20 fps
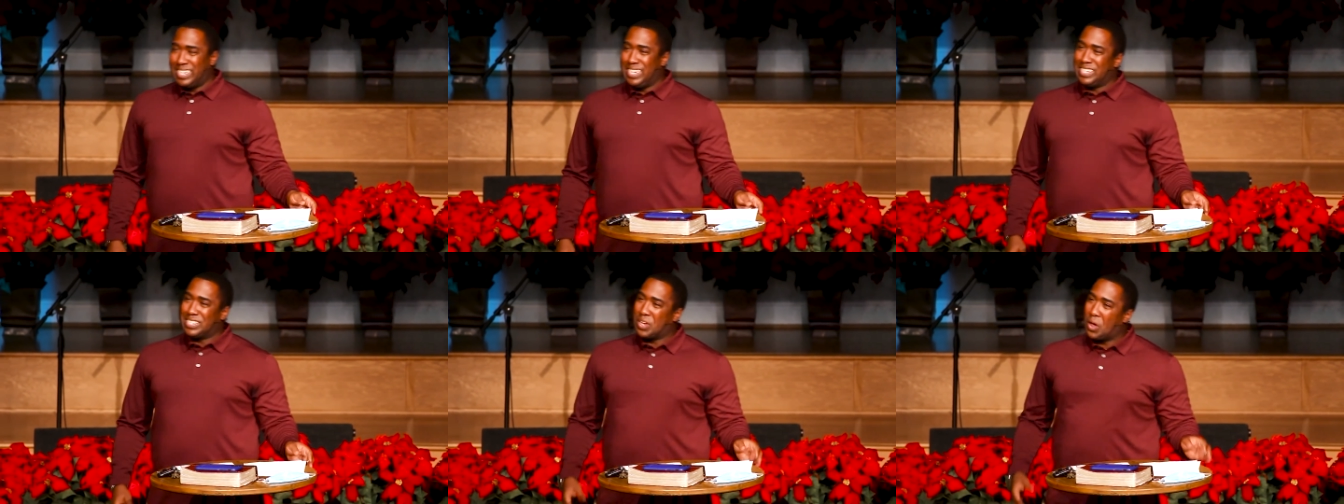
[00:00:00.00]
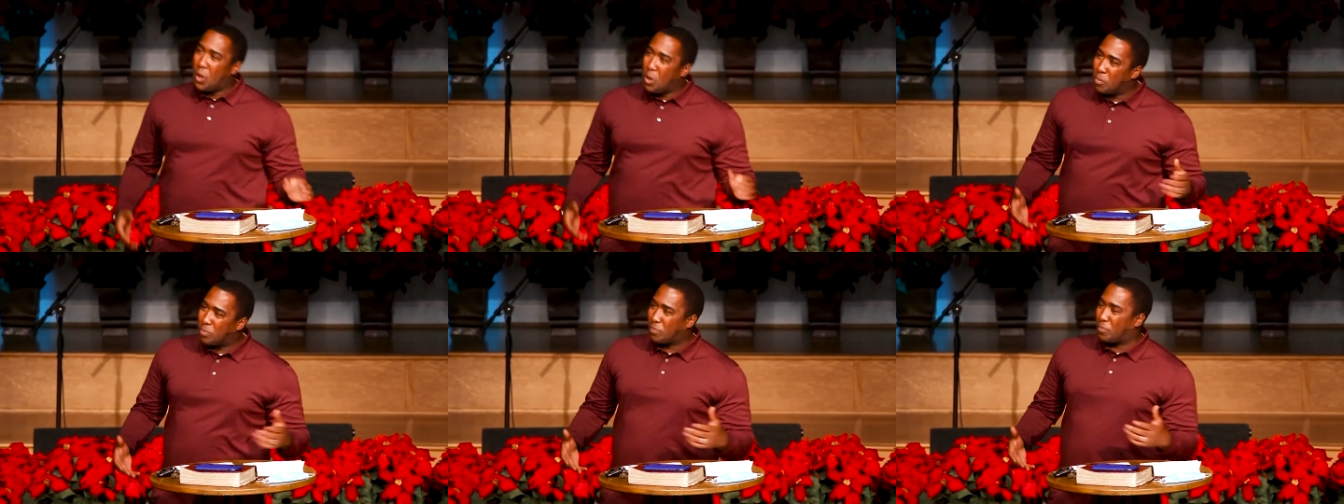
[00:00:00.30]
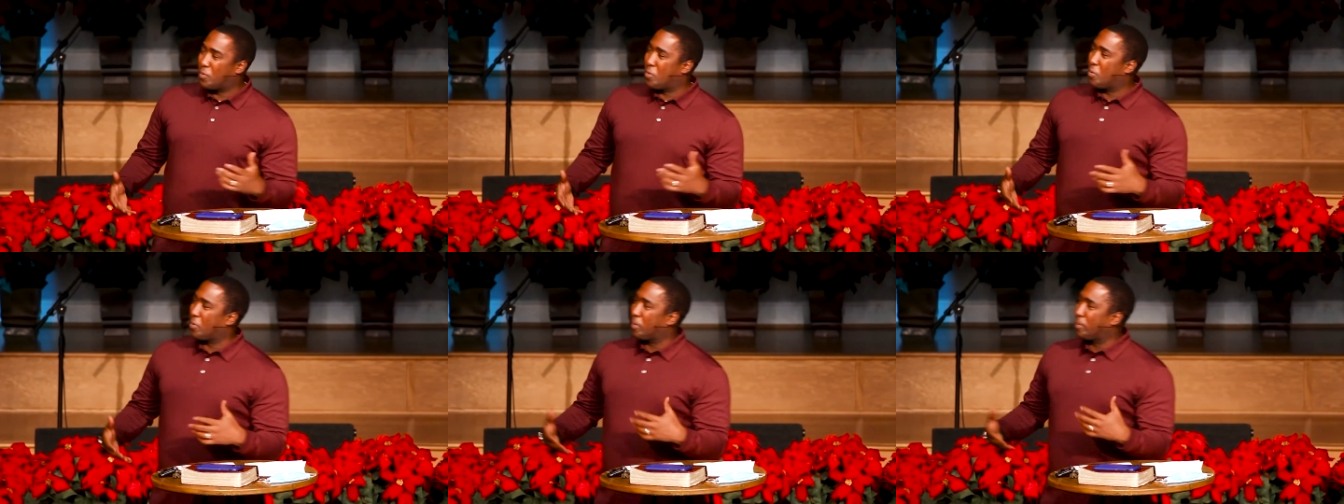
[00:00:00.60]
he's
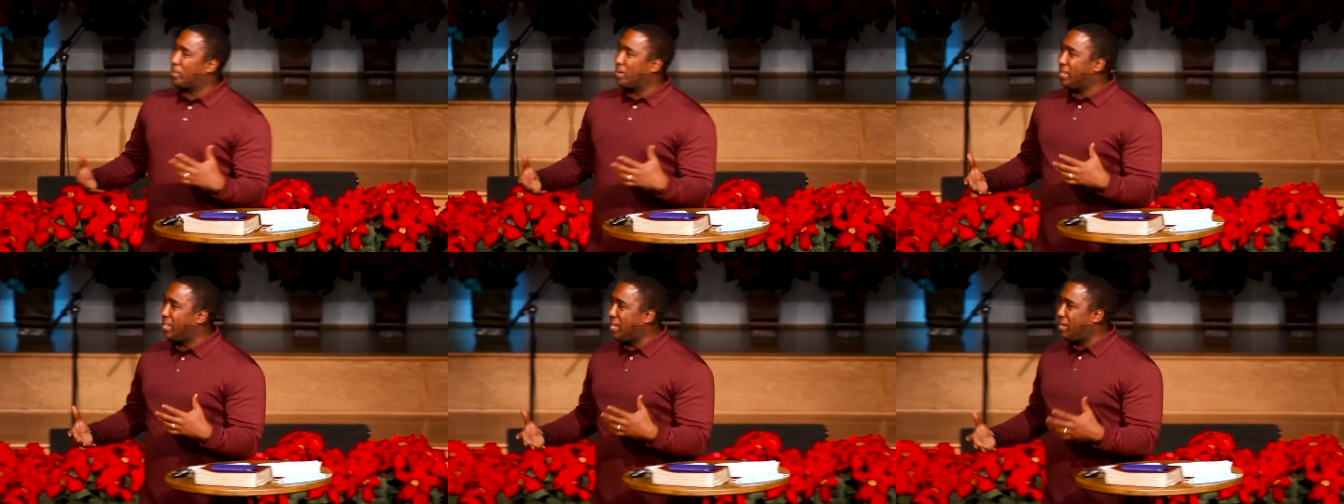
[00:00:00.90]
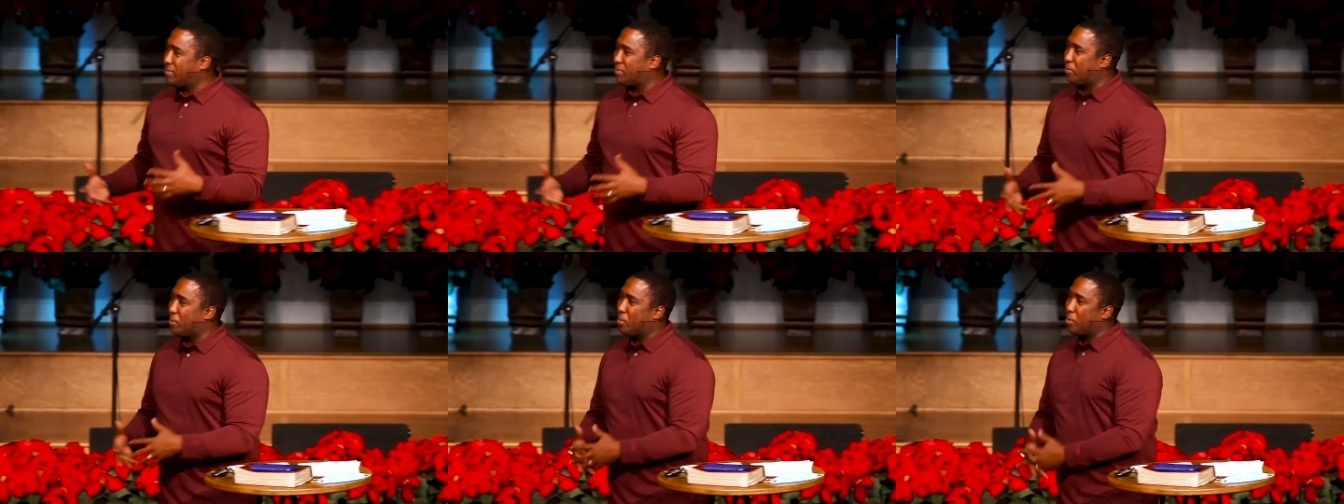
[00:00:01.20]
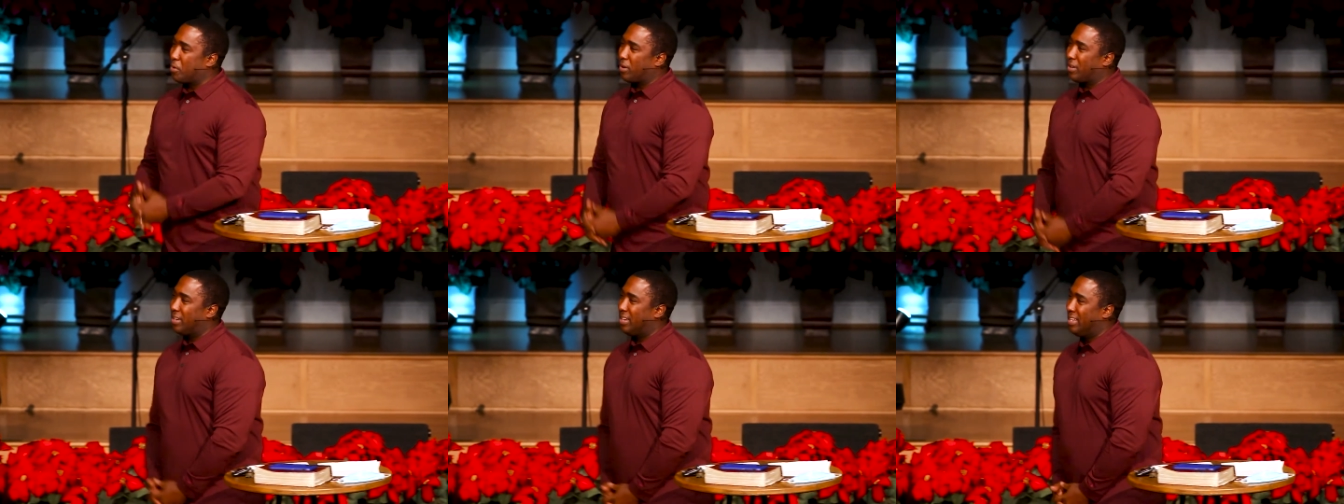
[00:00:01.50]
hoped for and believed
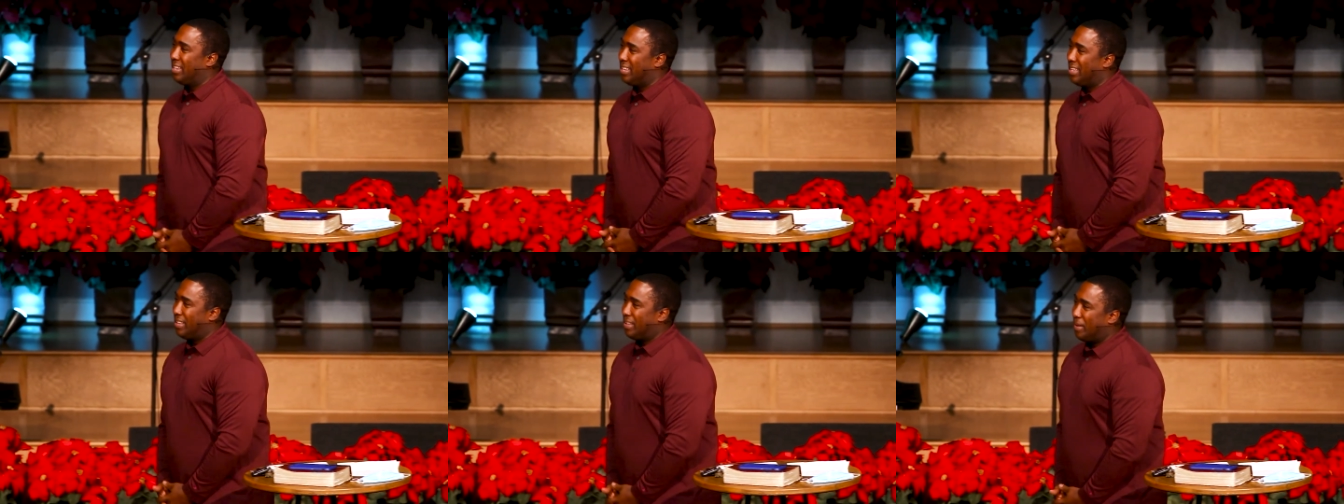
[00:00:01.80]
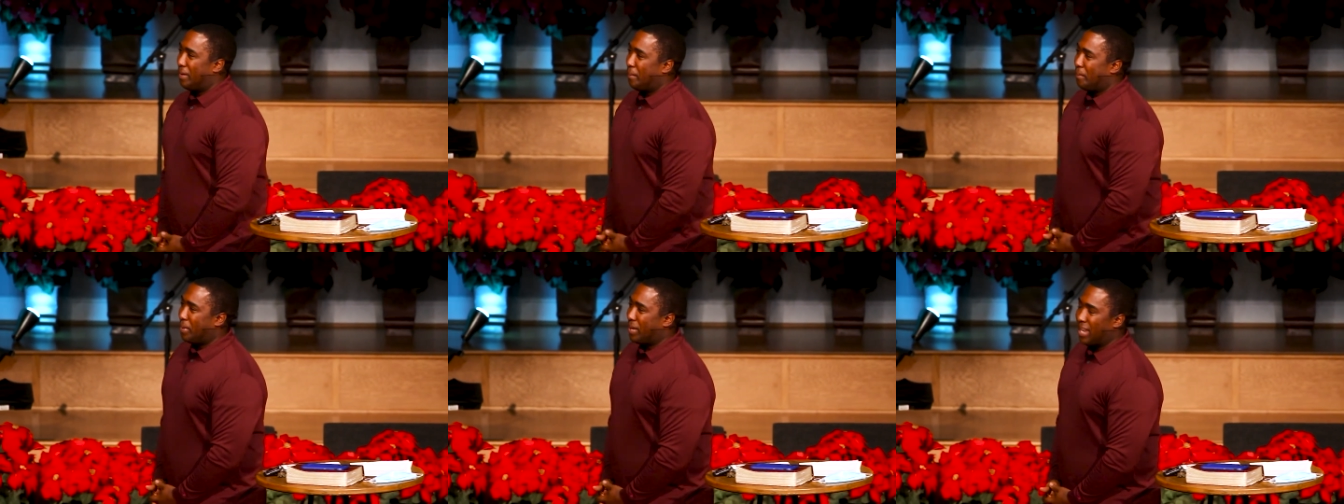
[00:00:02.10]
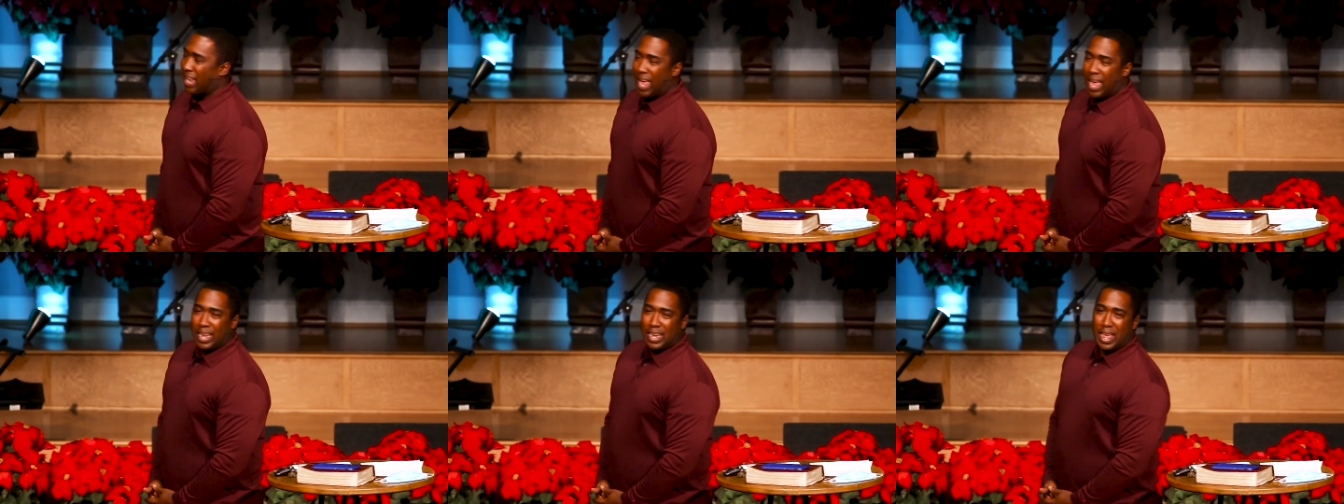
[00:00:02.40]
for,
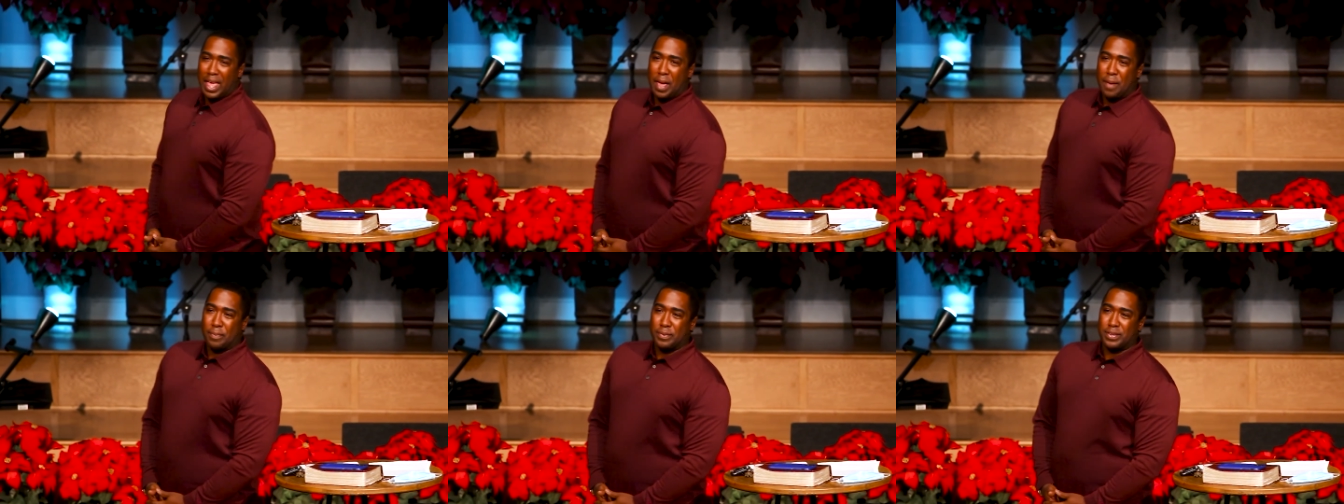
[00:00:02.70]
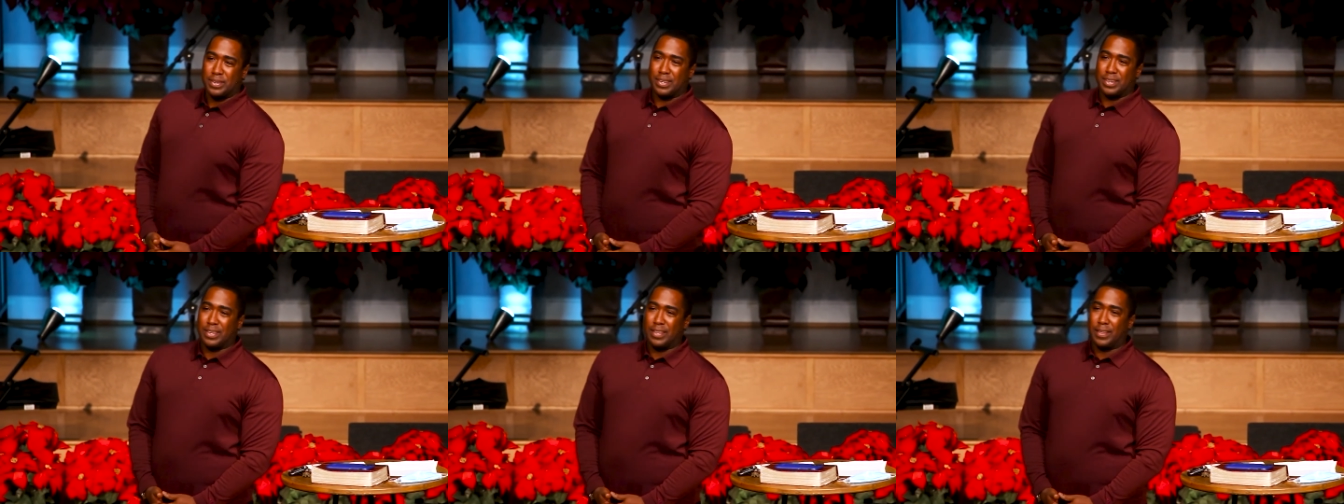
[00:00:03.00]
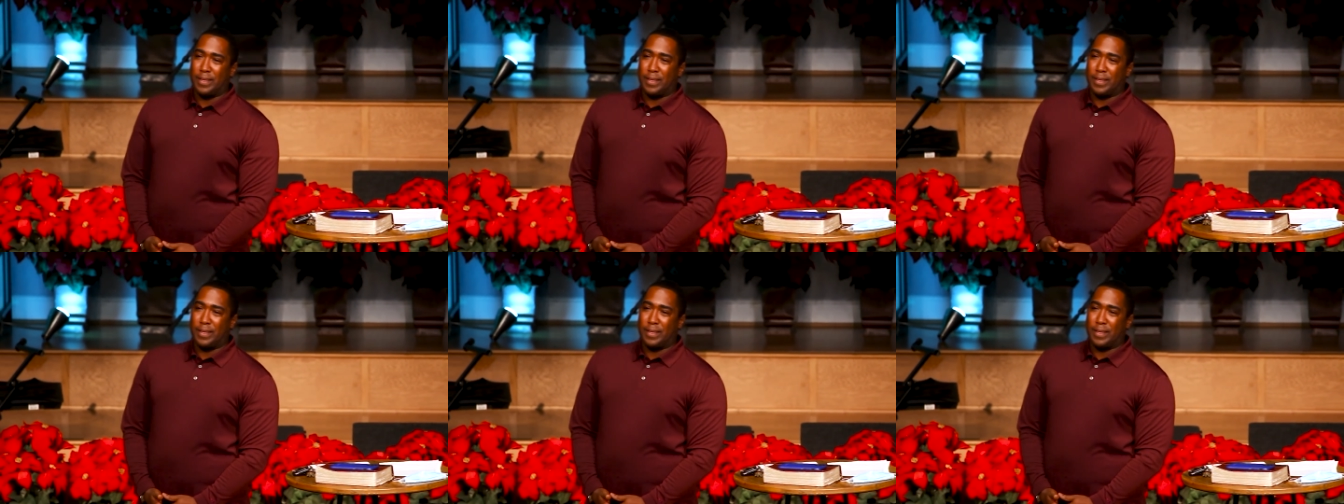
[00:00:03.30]
but it hadn't happened.